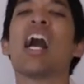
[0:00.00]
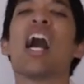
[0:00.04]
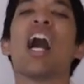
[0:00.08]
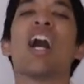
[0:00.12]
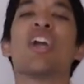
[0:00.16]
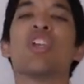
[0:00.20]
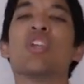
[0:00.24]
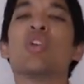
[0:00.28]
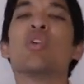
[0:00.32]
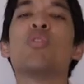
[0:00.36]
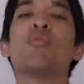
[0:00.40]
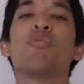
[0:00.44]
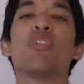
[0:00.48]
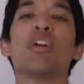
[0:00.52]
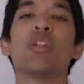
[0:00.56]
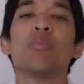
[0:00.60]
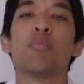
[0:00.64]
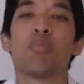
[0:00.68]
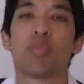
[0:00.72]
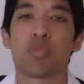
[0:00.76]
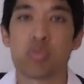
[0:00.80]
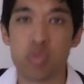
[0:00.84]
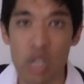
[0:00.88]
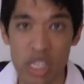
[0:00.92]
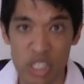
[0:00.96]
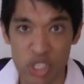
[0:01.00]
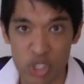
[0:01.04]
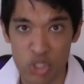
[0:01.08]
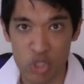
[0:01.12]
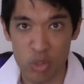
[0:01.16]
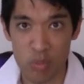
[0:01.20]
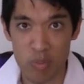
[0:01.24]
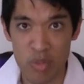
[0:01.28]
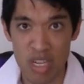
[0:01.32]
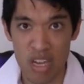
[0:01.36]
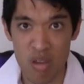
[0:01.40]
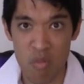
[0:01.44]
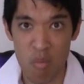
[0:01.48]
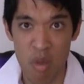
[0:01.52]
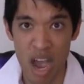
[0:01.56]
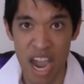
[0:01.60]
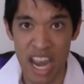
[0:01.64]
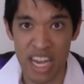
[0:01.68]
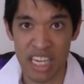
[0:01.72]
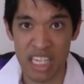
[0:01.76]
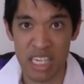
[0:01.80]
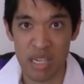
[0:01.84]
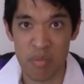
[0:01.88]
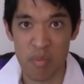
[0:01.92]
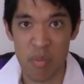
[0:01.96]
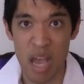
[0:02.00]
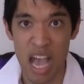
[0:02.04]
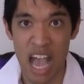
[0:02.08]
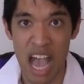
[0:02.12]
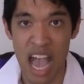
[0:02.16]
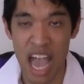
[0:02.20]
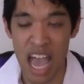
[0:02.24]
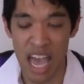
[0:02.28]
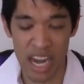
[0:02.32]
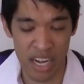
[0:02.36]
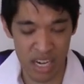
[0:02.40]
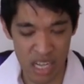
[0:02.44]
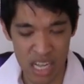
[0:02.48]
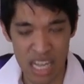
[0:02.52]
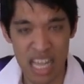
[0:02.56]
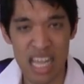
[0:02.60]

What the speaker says: "You've impressed me, mighty man.